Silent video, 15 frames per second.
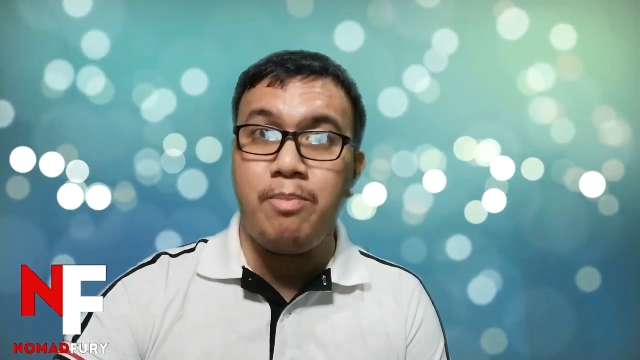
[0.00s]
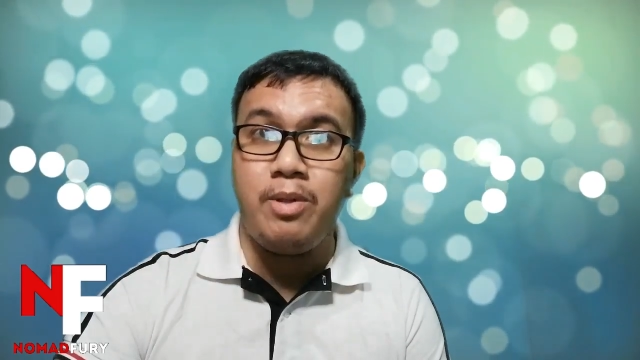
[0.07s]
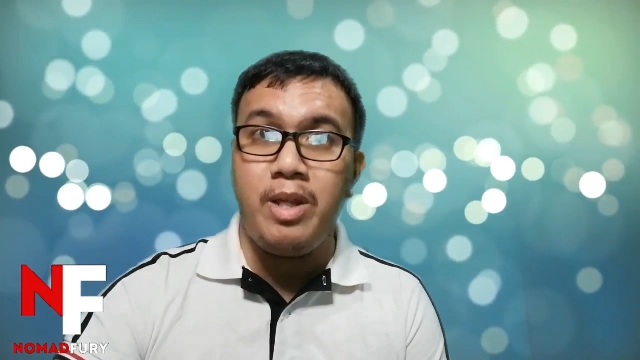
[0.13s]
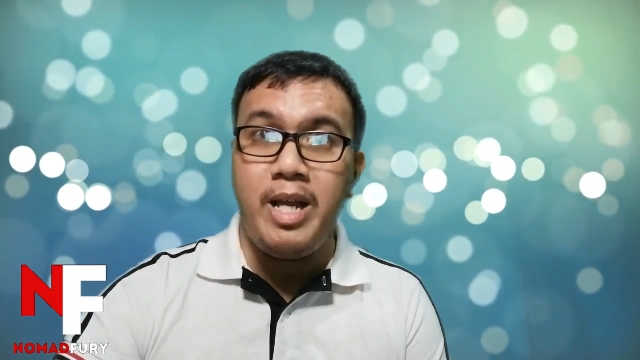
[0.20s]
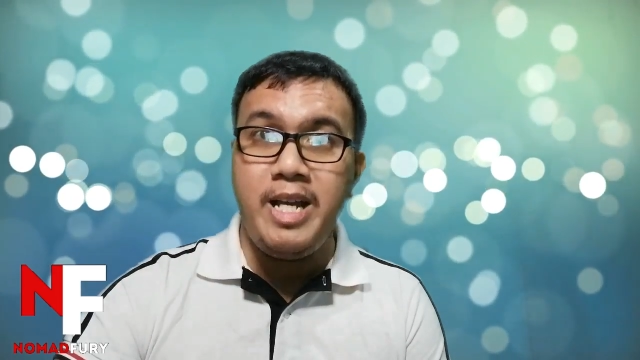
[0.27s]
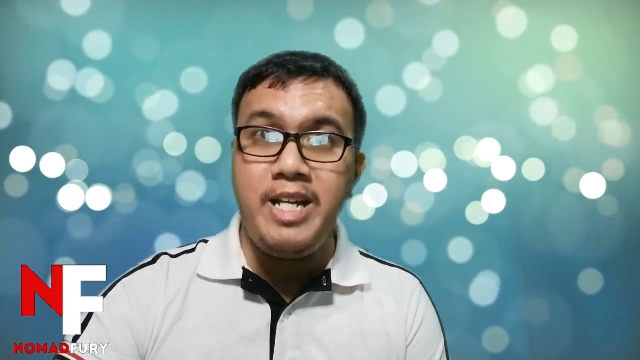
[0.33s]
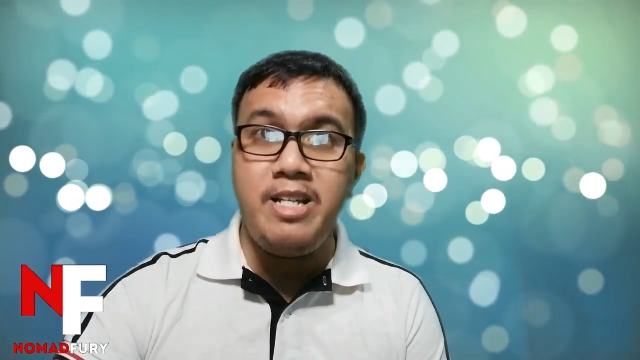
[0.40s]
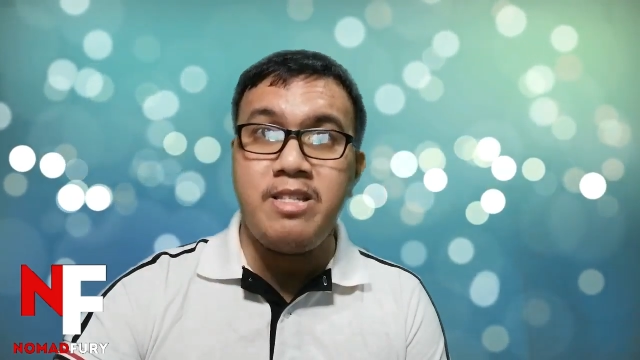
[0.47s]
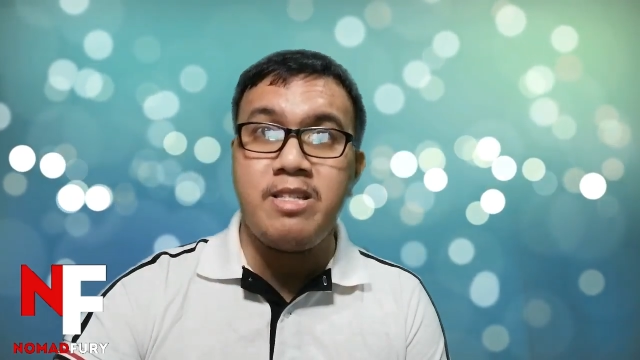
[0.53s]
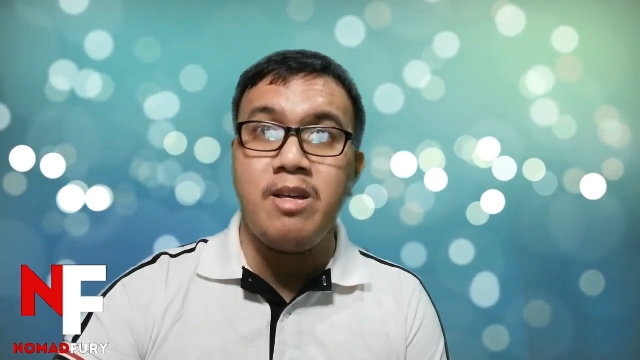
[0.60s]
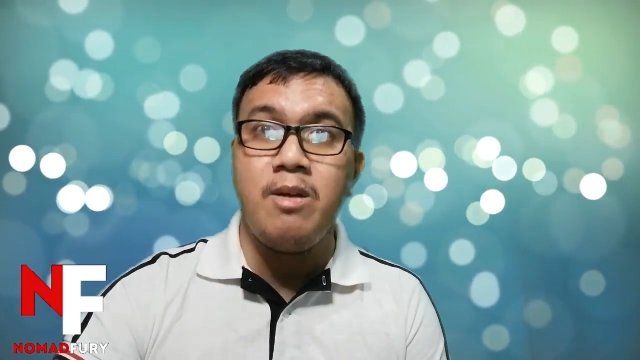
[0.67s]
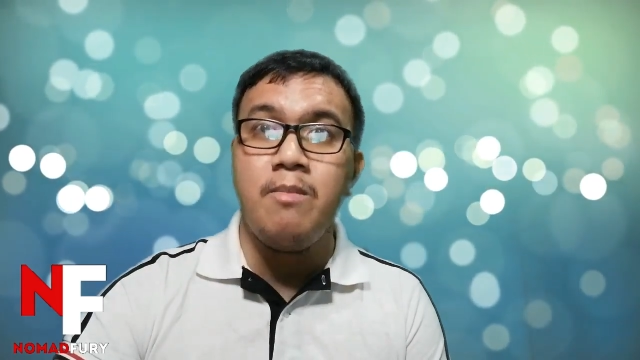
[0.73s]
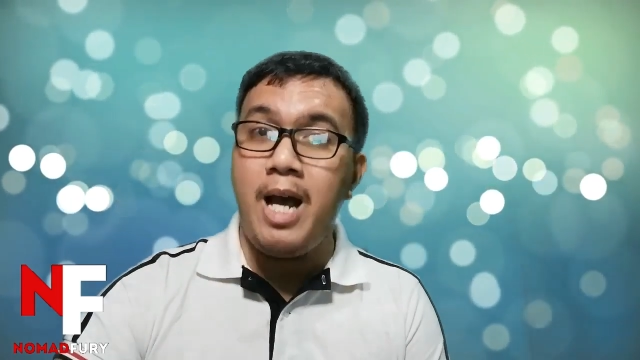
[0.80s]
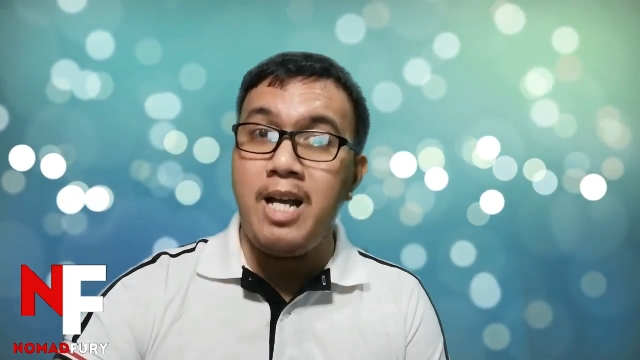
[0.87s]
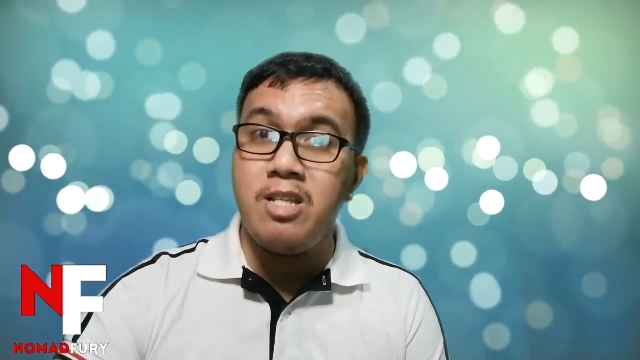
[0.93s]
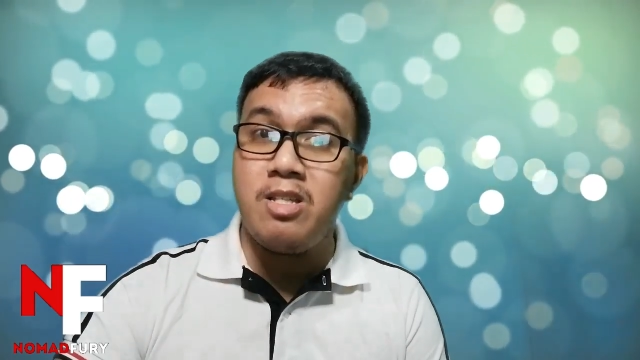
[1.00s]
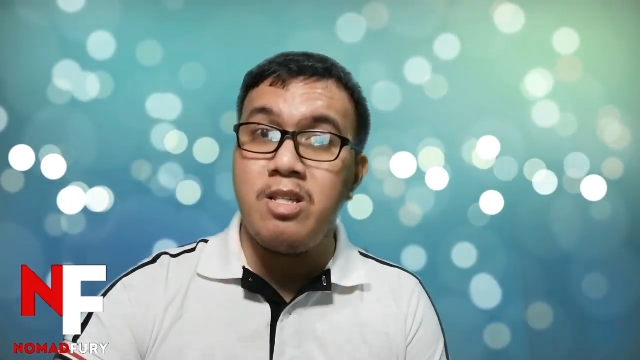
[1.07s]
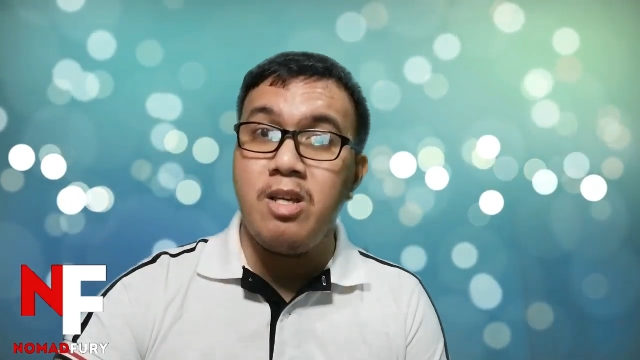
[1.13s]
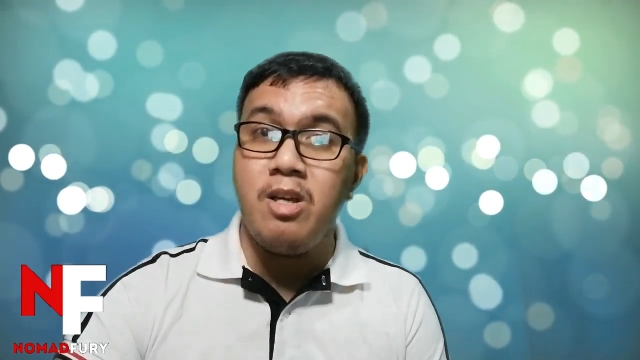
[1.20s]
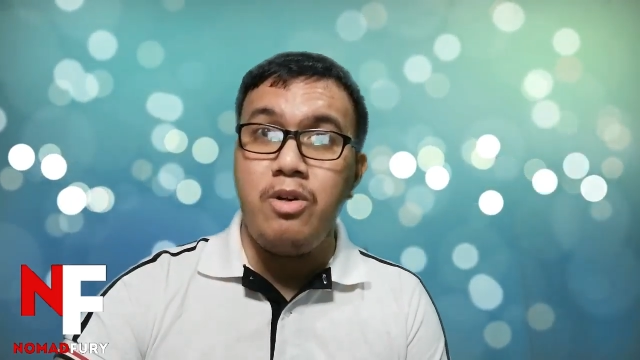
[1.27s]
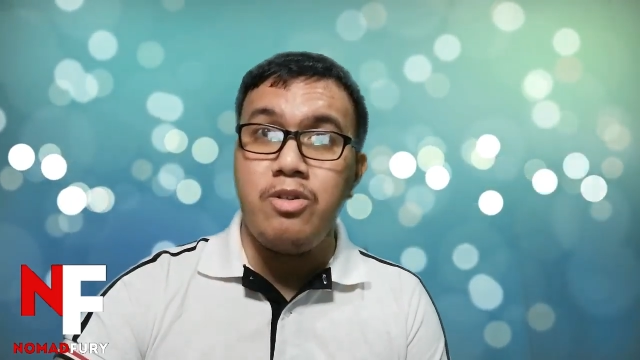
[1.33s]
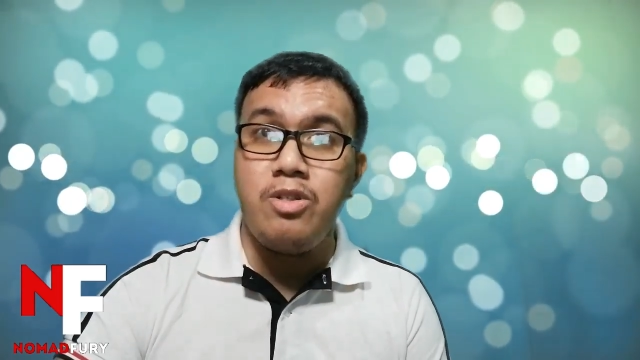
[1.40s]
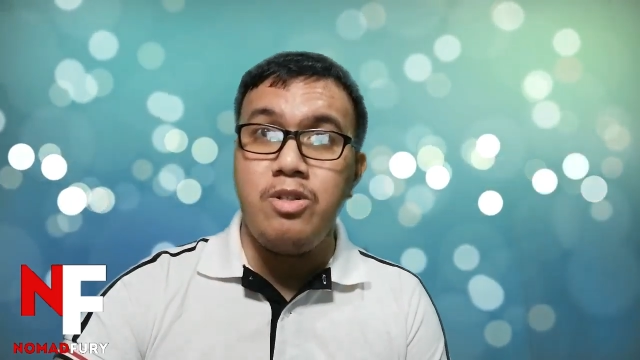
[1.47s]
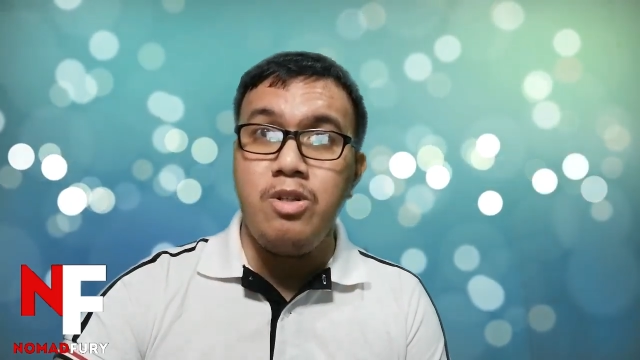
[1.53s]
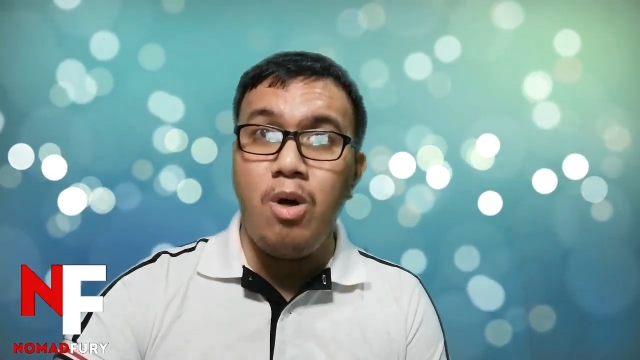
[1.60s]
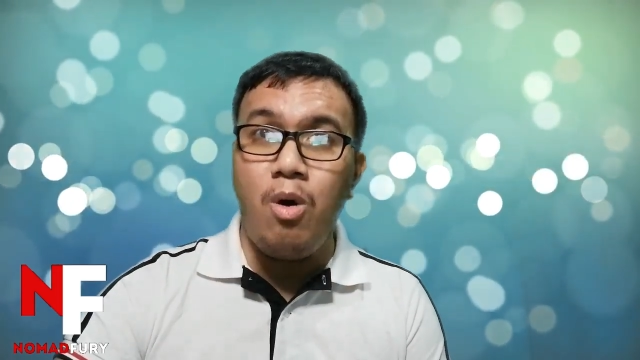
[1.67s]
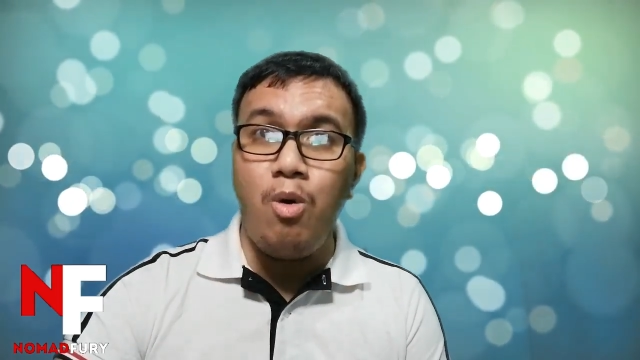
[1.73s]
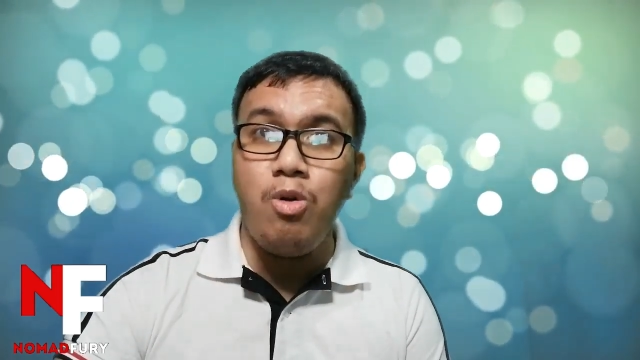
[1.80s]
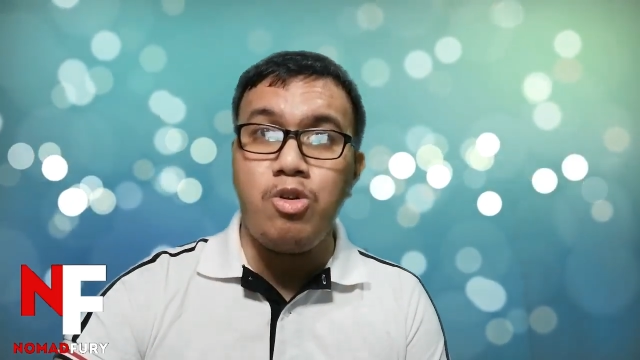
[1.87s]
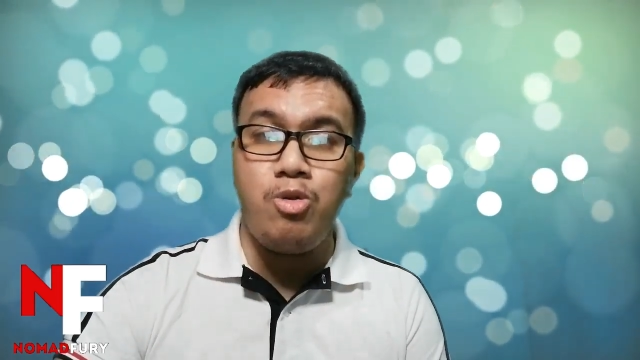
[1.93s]
place. Plus, there's
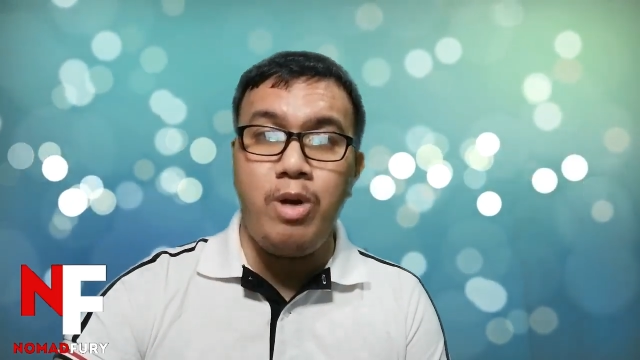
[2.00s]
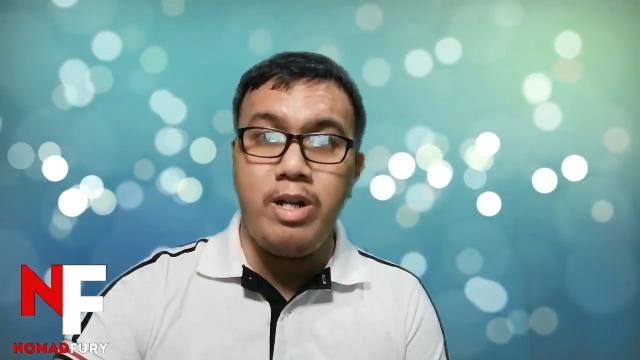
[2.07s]
no